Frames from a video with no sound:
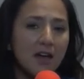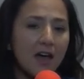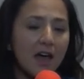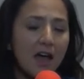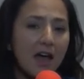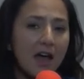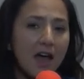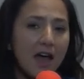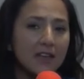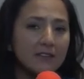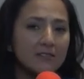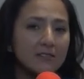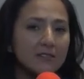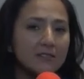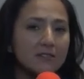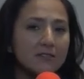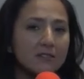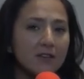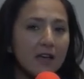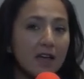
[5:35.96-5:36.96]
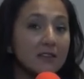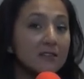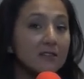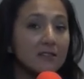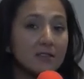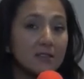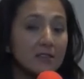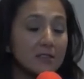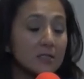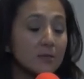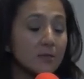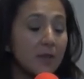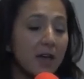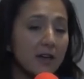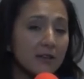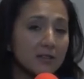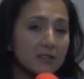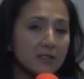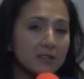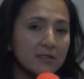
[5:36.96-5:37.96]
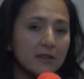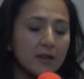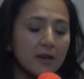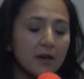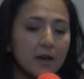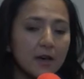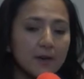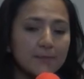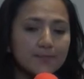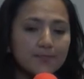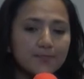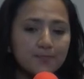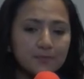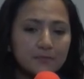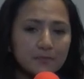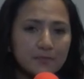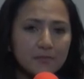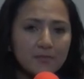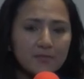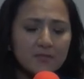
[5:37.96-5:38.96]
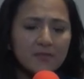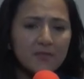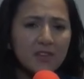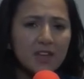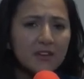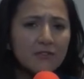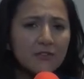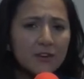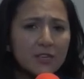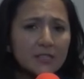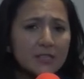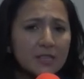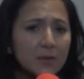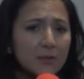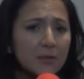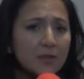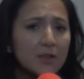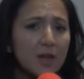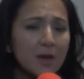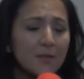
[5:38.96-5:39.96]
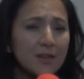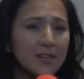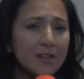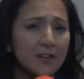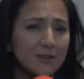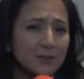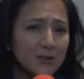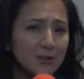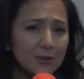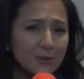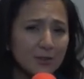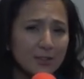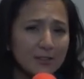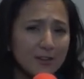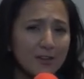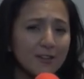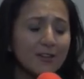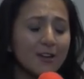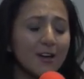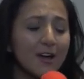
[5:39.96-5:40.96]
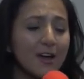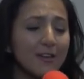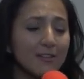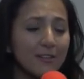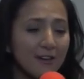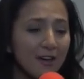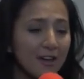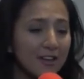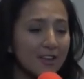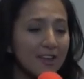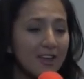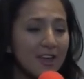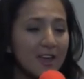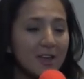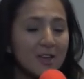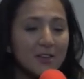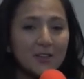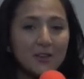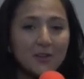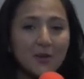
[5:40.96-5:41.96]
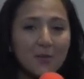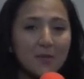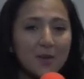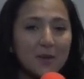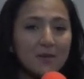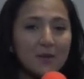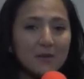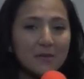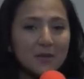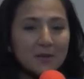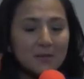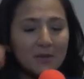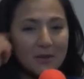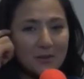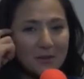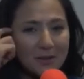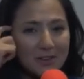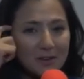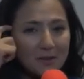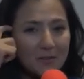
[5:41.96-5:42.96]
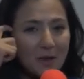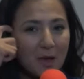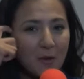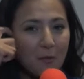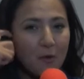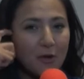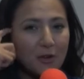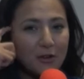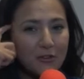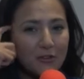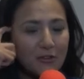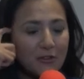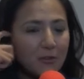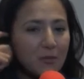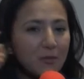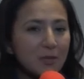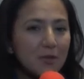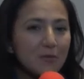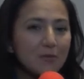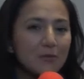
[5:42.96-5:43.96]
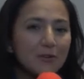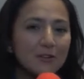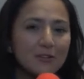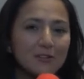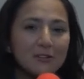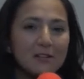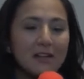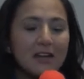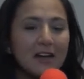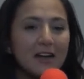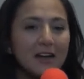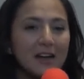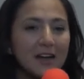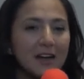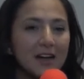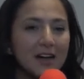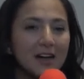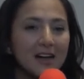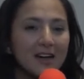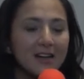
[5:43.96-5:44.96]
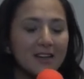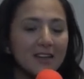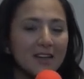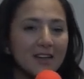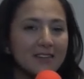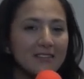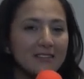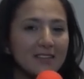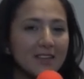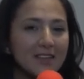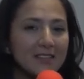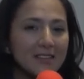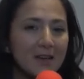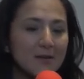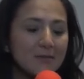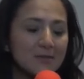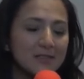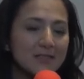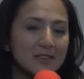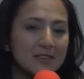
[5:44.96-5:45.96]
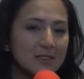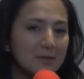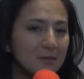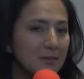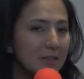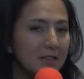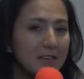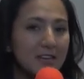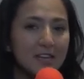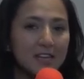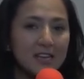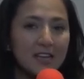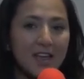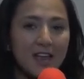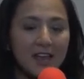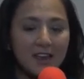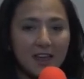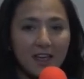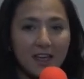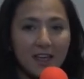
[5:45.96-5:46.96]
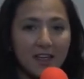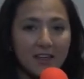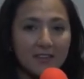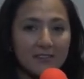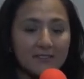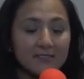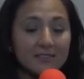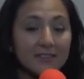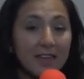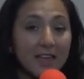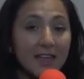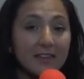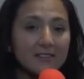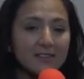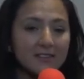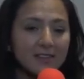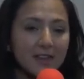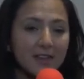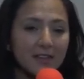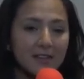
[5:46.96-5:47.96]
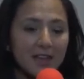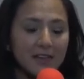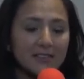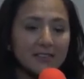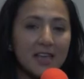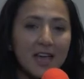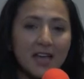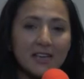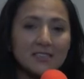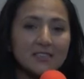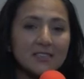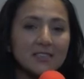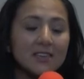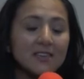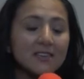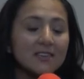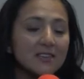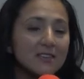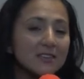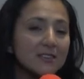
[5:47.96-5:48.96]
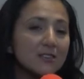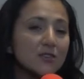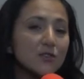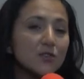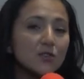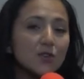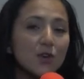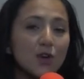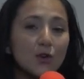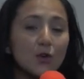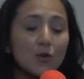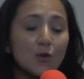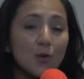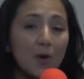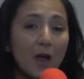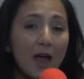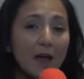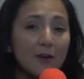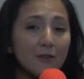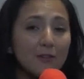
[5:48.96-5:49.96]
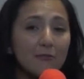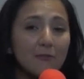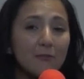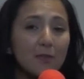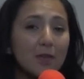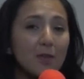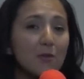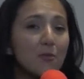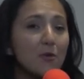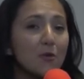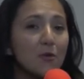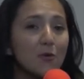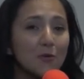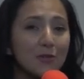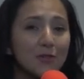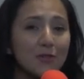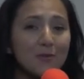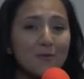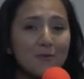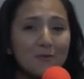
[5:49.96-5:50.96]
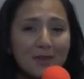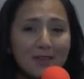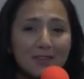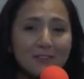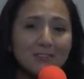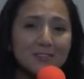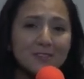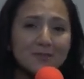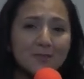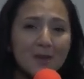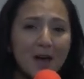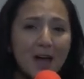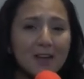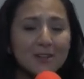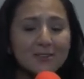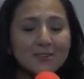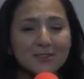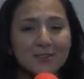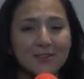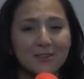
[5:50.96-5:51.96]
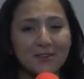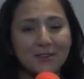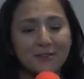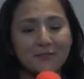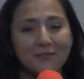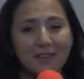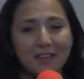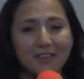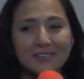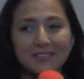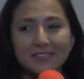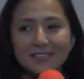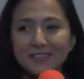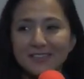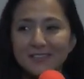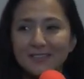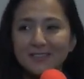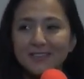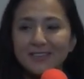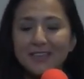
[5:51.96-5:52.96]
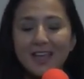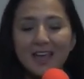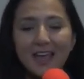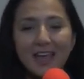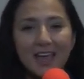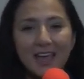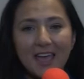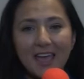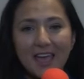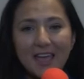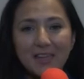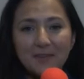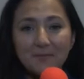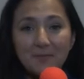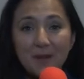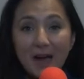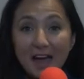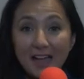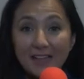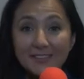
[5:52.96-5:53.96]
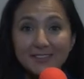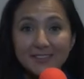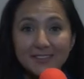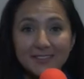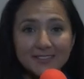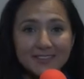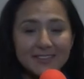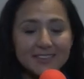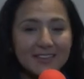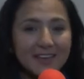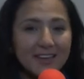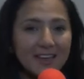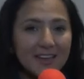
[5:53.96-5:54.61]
I didn't expect. For example, coming here to Sri Lanka, I thought, you know, maybe I'm going to be greeted by one or two people, and that was going to be it. And I land and I taxi in, and it's a crowd of people with the biggest smiles on their faces, and pilots,